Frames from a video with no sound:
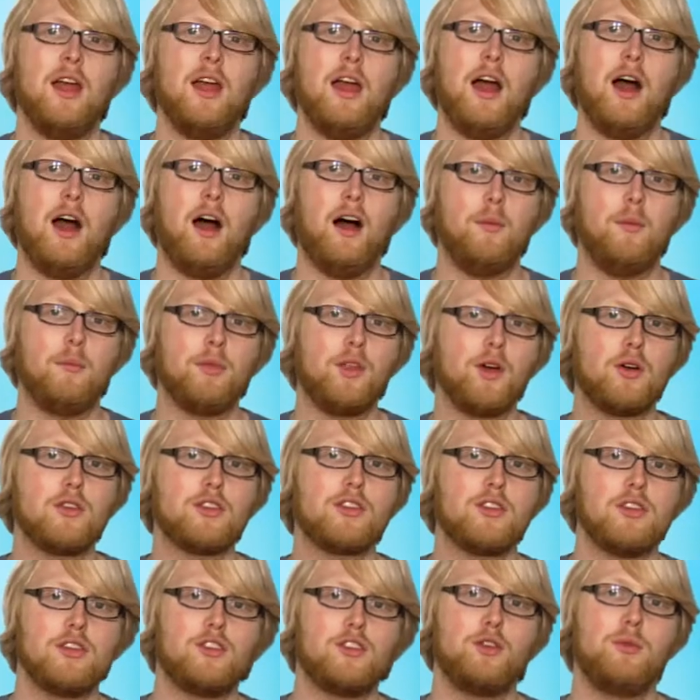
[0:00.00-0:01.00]
those
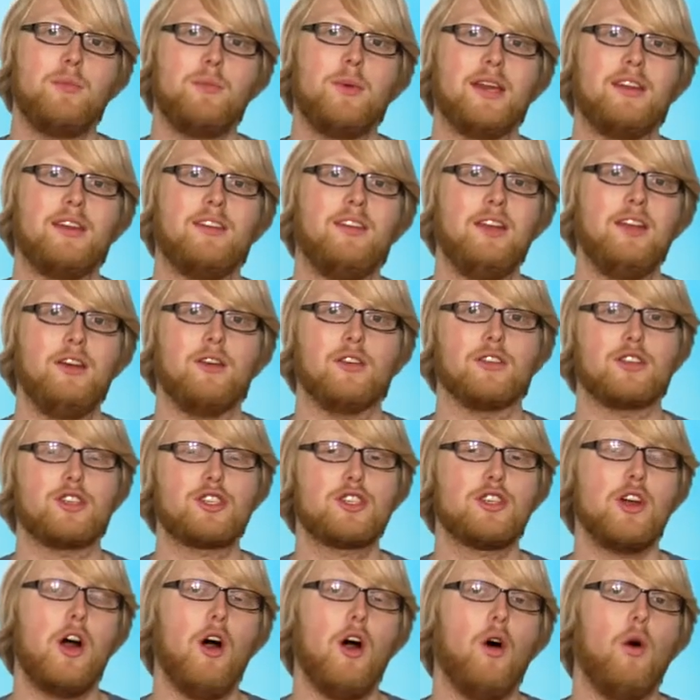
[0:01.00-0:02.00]
are the 2 big deals.
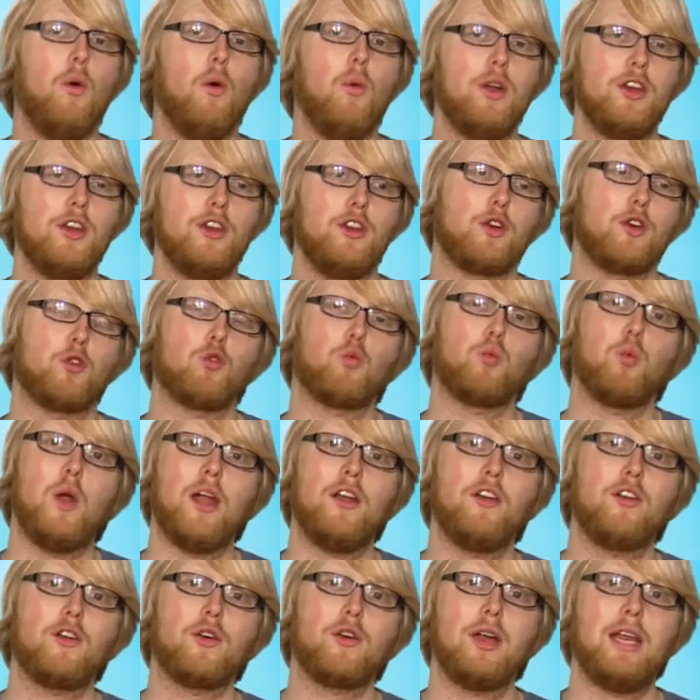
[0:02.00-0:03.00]
So when you're
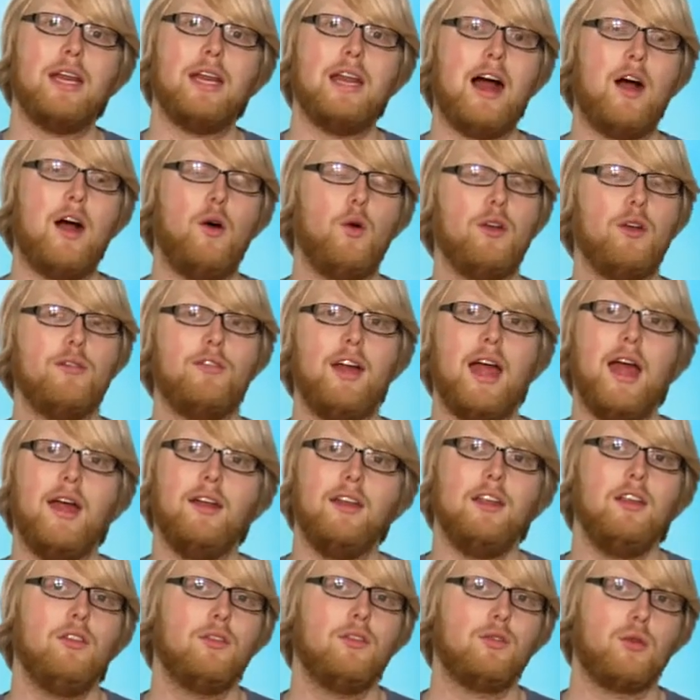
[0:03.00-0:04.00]
rendering out of
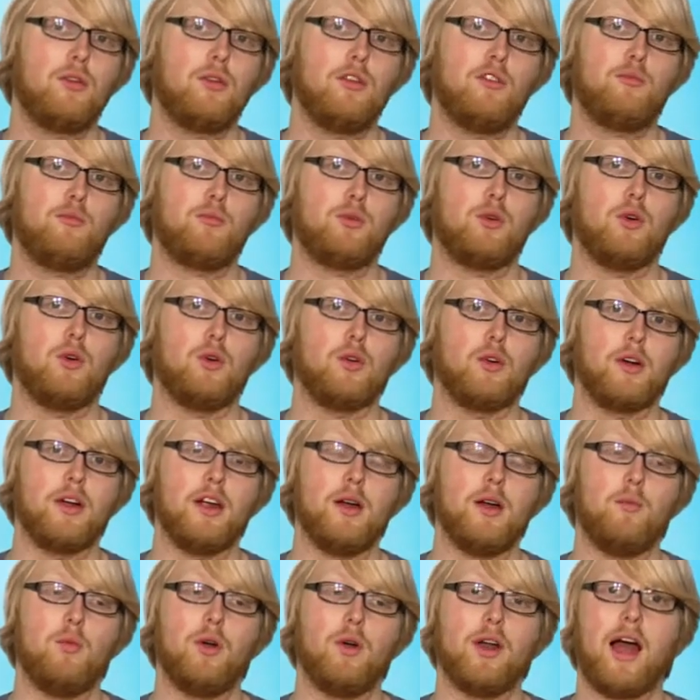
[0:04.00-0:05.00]
any sort of
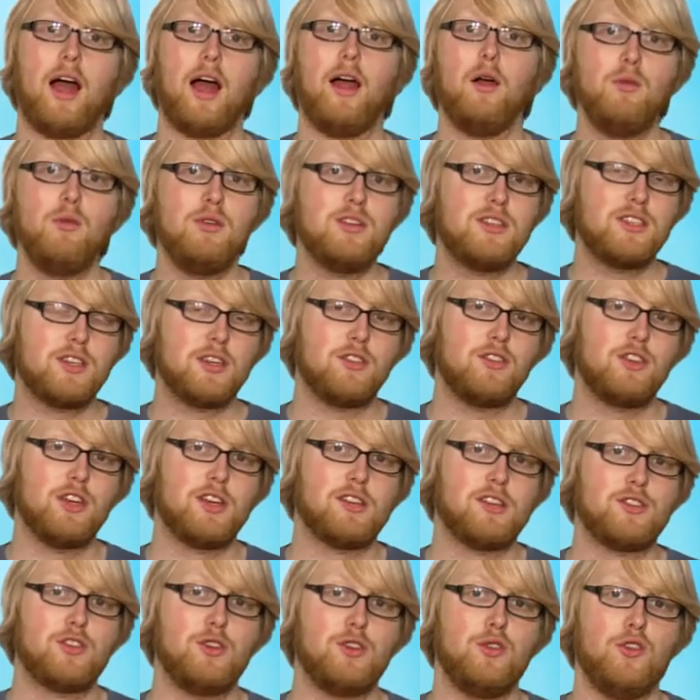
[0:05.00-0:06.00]
program, what I would
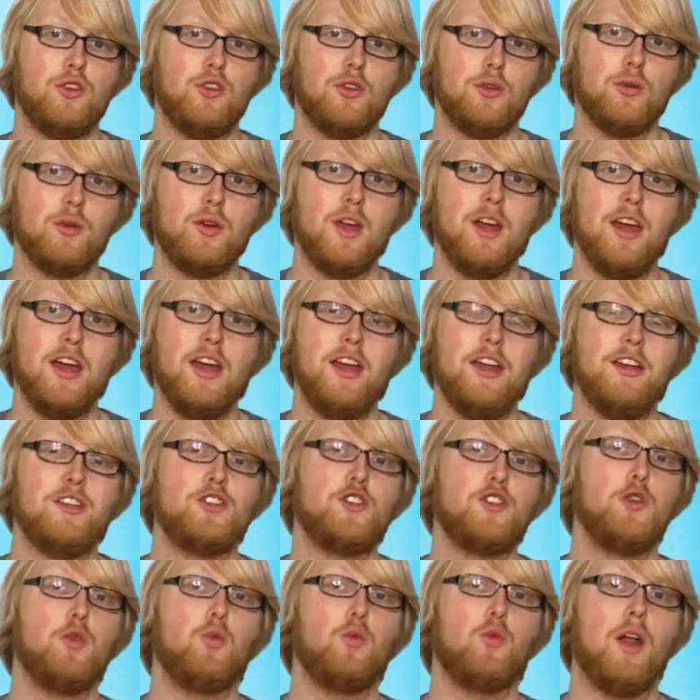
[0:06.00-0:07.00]
suggest you do
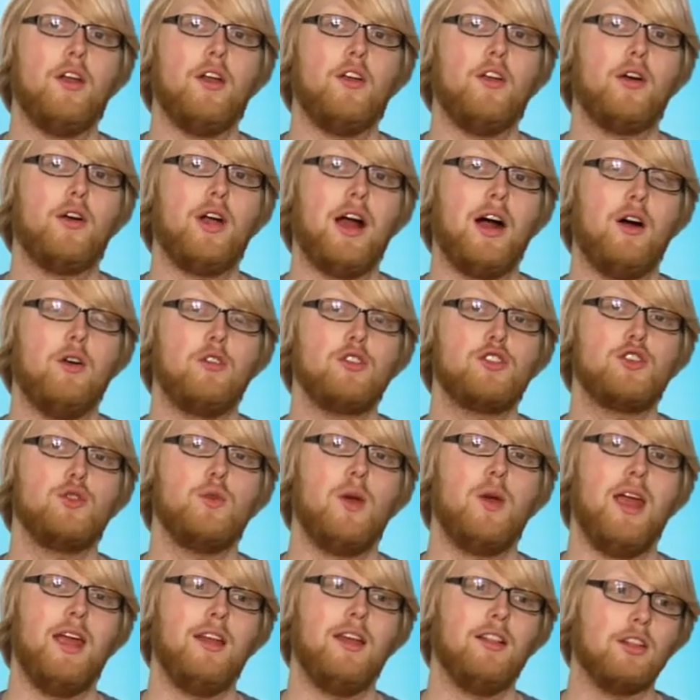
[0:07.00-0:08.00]
is you render out to
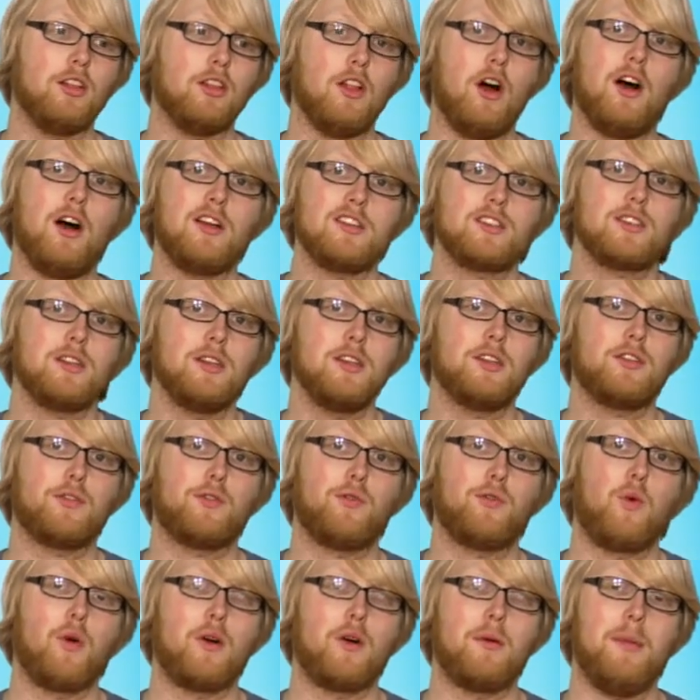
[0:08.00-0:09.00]
a lossless
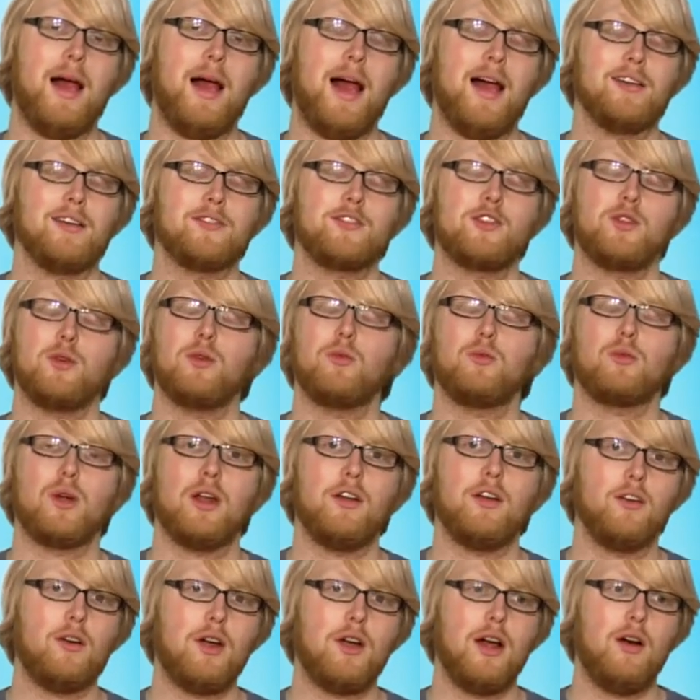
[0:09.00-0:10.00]
format. So you
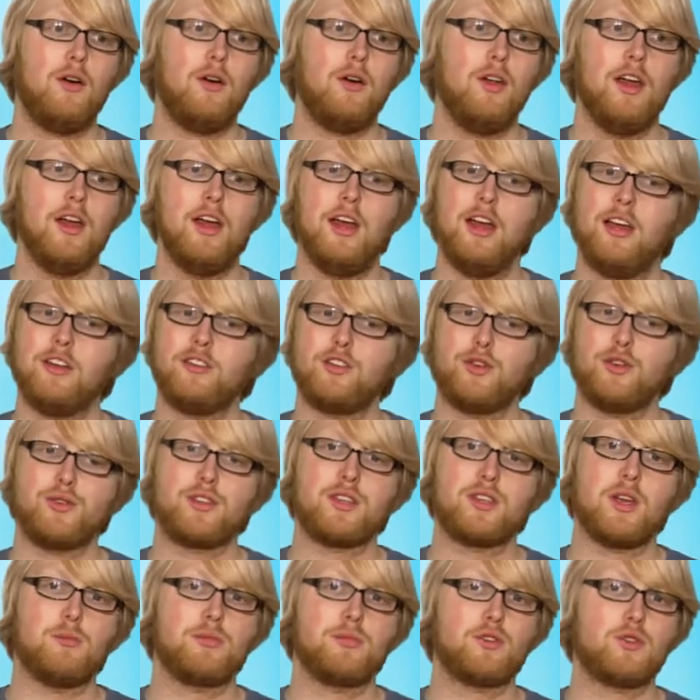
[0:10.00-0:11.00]
render out to
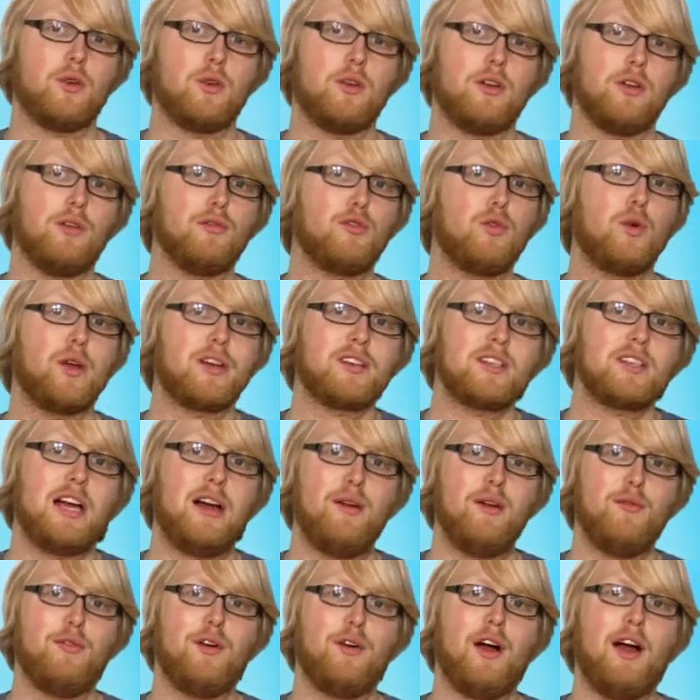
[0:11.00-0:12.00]
some sort of
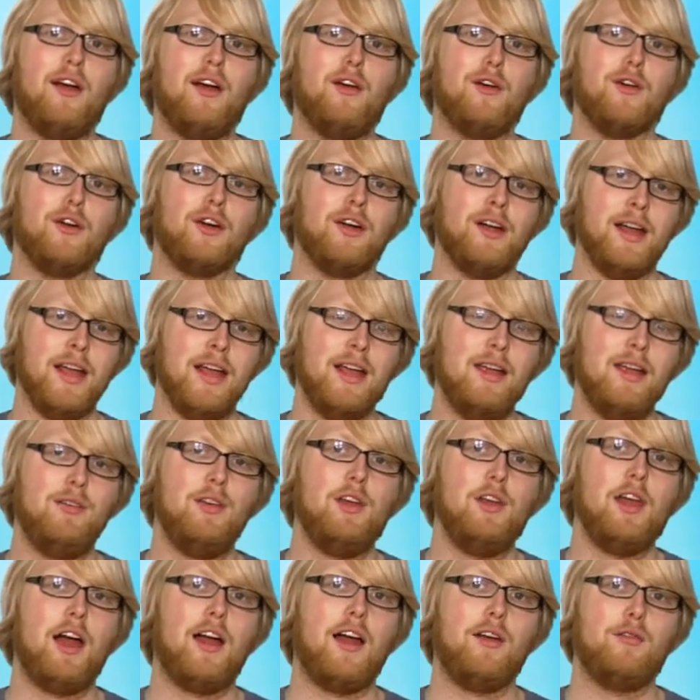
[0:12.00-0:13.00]
QuickTime file or an
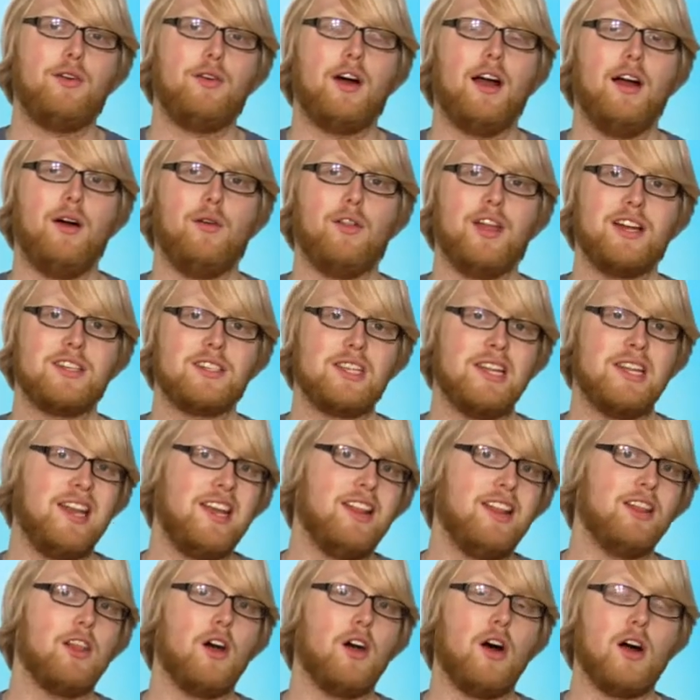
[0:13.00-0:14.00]
AVI file that's in
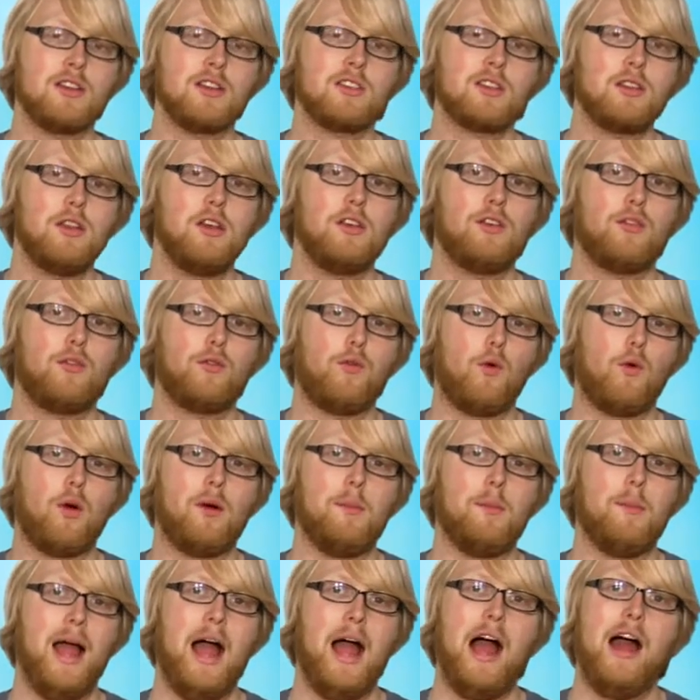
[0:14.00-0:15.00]
a lossless
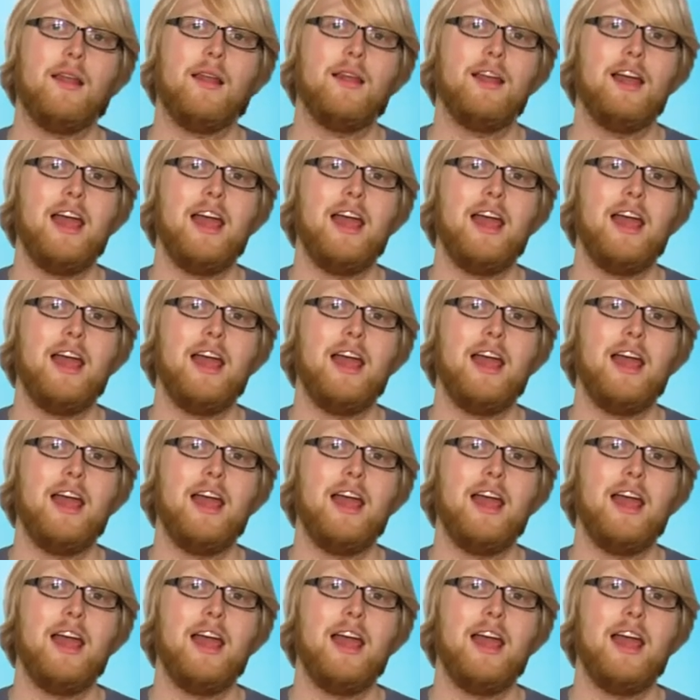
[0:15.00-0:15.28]
format,